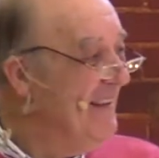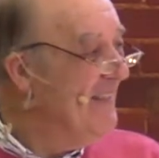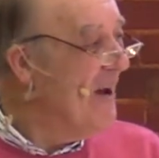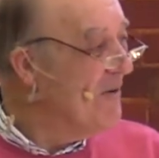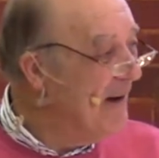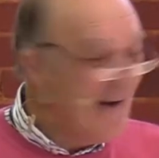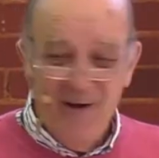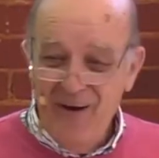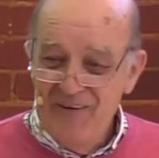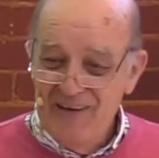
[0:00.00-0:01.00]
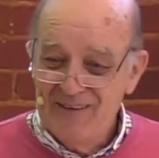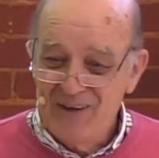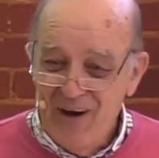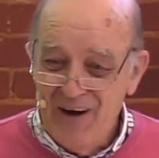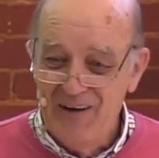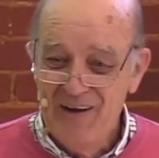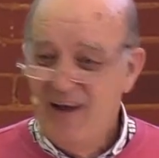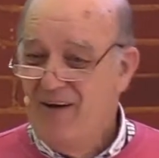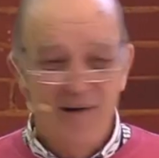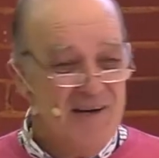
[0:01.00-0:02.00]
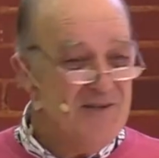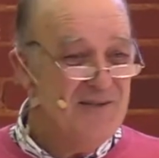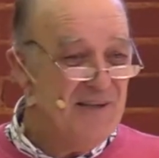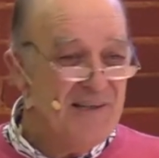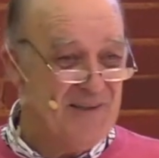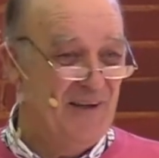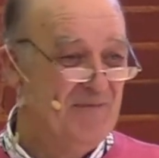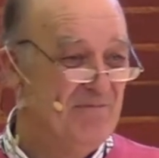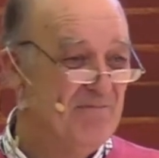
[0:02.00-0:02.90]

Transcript: They're really honoring to God. Religion is easy.